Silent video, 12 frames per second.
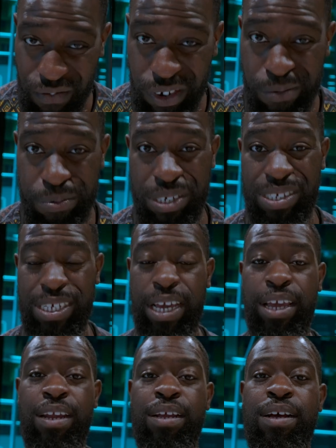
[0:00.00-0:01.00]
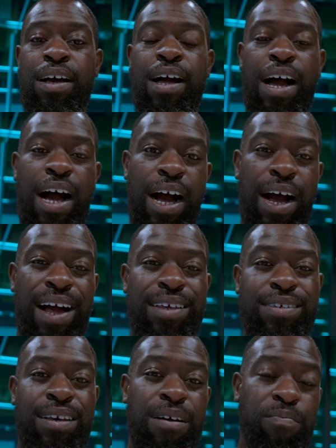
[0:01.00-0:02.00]
frames per second
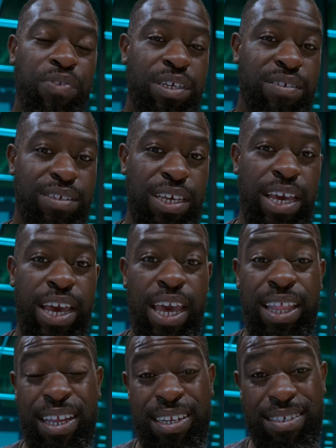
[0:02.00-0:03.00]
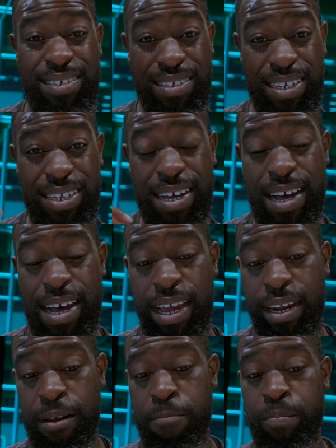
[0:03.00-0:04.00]
as the Z8 and the
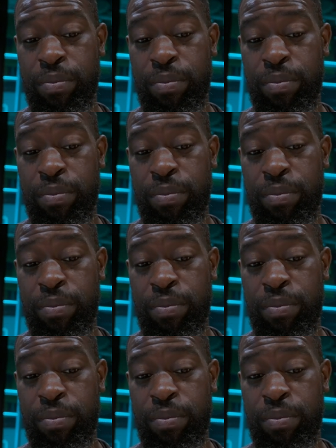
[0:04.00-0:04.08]
Z9